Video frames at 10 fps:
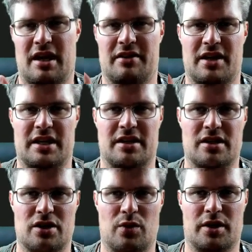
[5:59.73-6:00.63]
and then
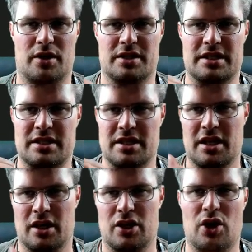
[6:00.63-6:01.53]
you want it
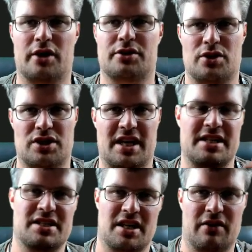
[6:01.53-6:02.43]
not to
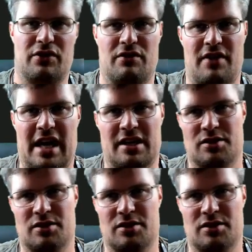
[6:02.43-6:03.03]
change if the values